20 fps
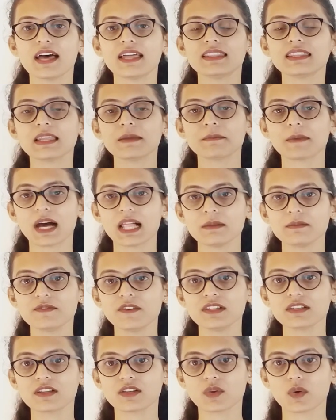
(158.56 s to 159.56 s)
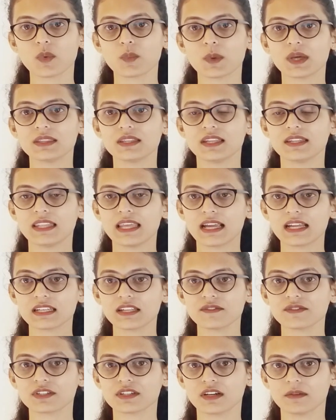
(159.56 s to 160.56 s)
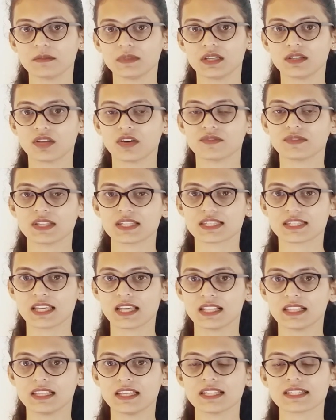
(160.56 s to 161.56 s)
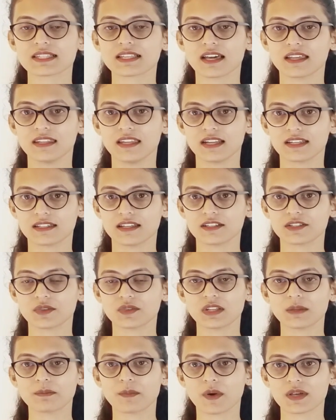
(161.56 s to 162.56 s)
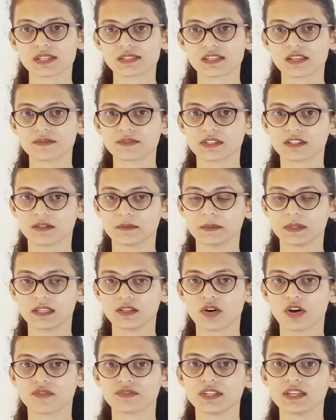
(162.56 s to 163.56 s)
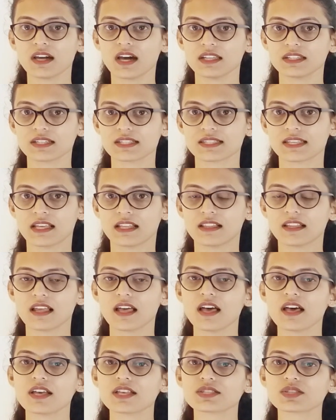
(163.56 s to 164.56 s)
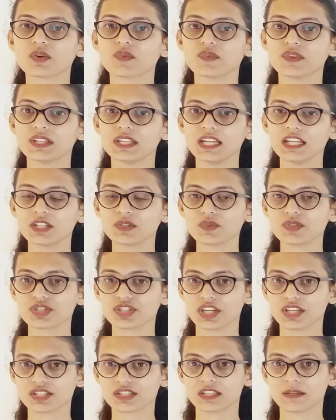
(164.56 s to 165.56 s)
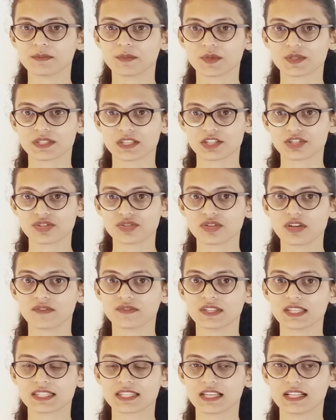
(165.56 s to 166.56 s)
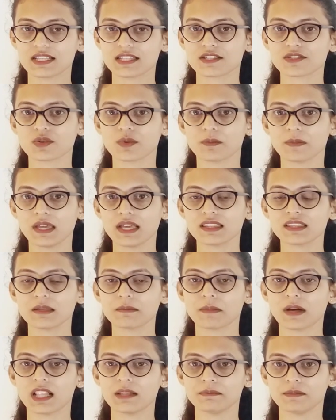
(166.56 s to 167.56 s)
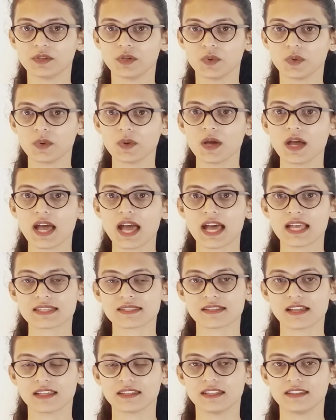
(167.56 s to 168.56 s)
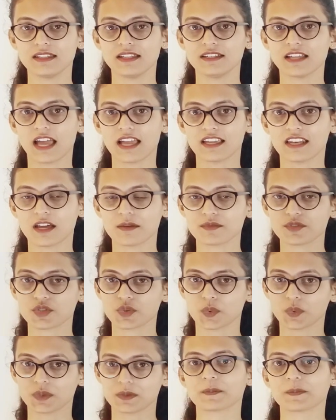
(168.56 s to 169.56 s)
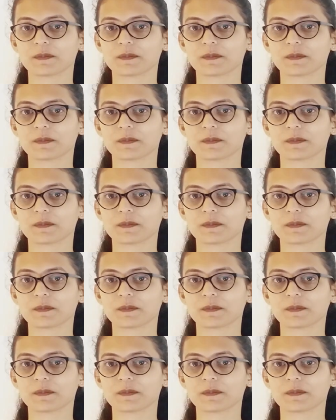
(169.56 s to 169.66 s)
The bulb will glow when the negative terminal of the cell is connected to the positive terminal of the other cell. So we need to change the position of the cells to make the bulb glow as done in the diagram shown.